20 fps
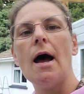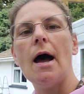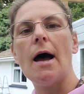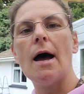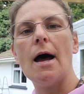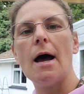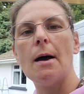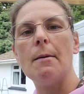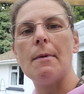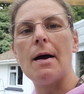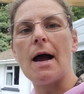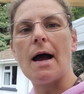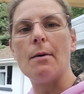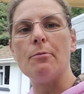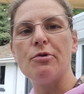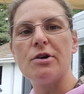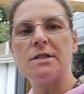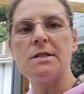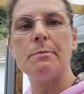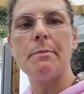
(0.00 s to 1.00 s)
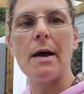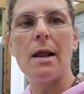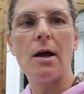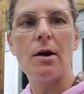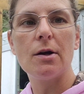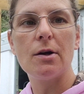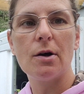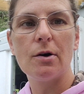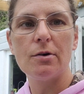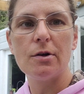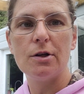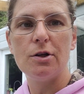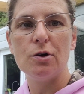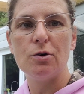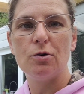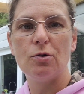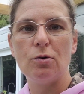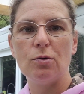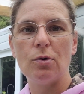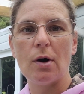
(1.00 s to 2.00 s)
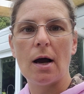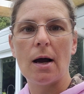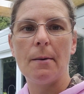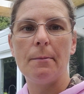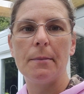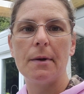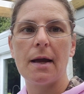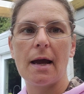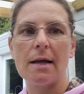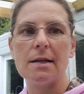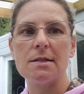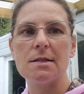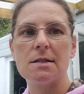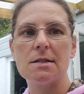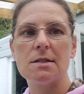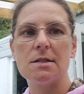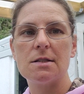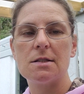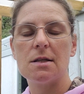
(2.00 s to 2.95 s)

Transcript: and press the bell icon, and you'll get